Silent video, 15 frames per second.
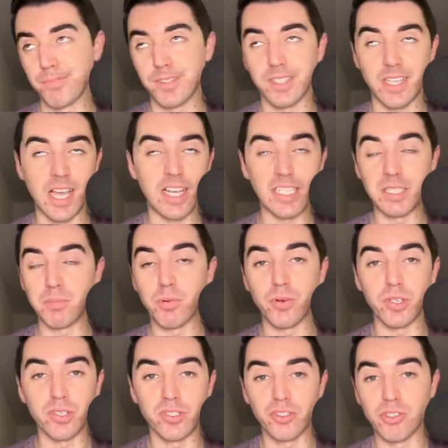Sky
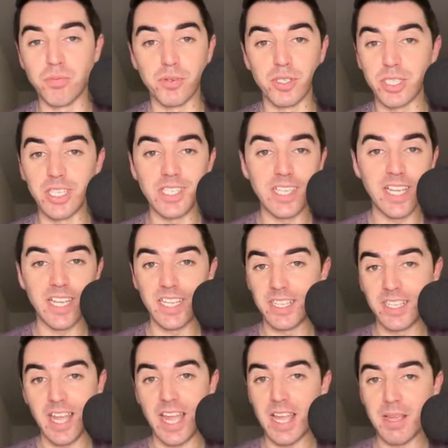Sports Super Sunday
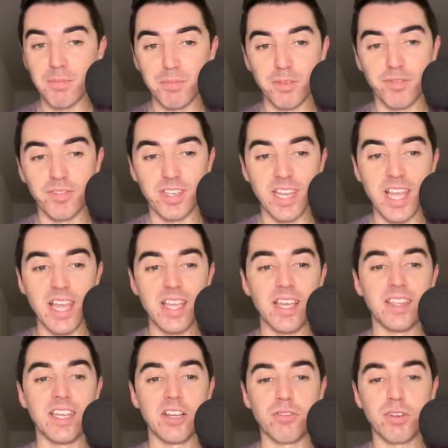game of the day,
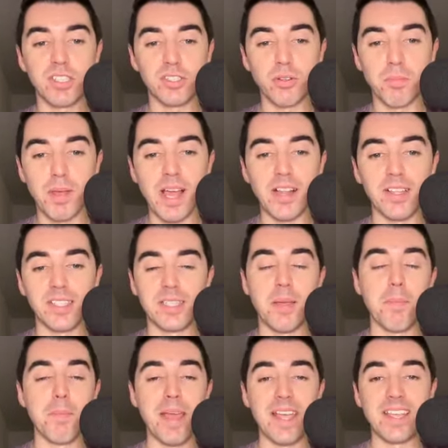and then Crystal Palace
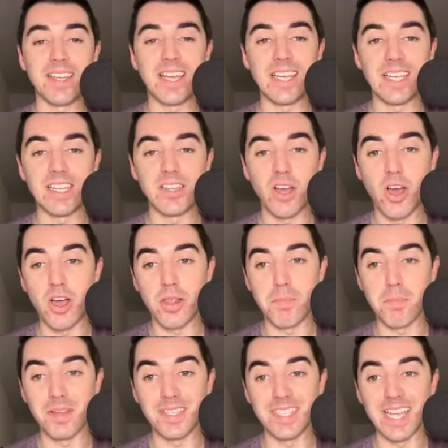and Man United on
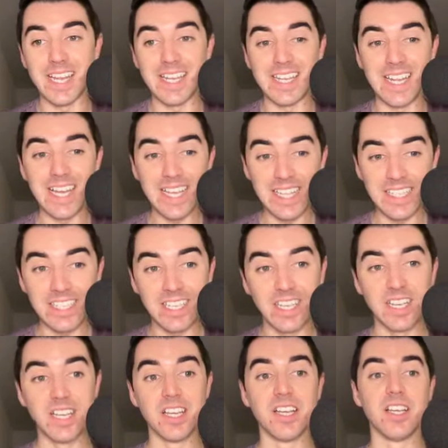Monday night.
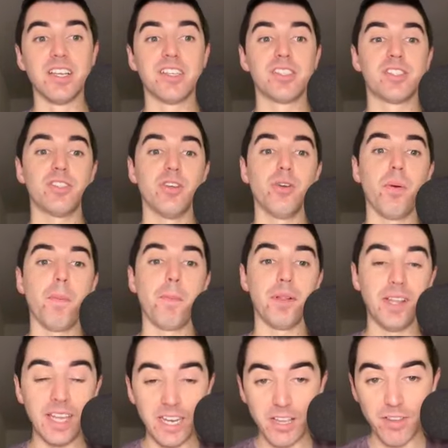So
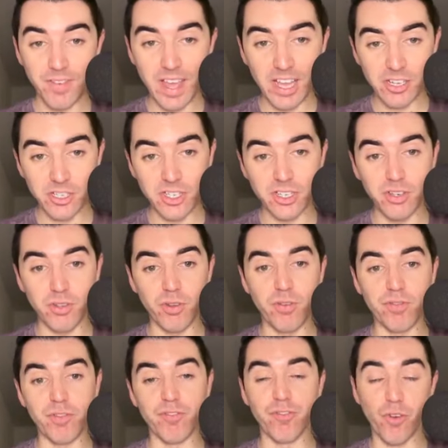plenty of action
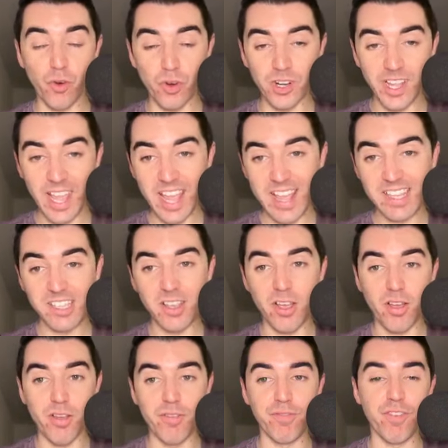over 4 days
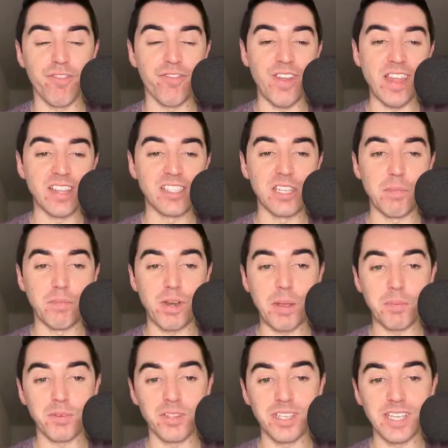of Fantasy
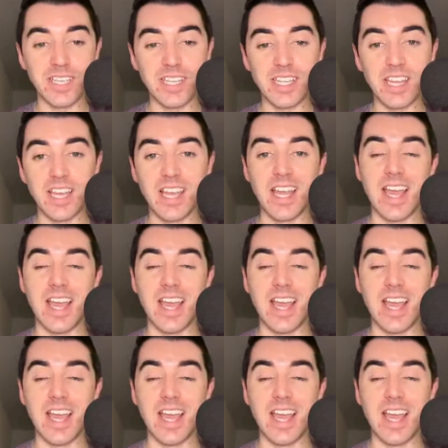Premier League.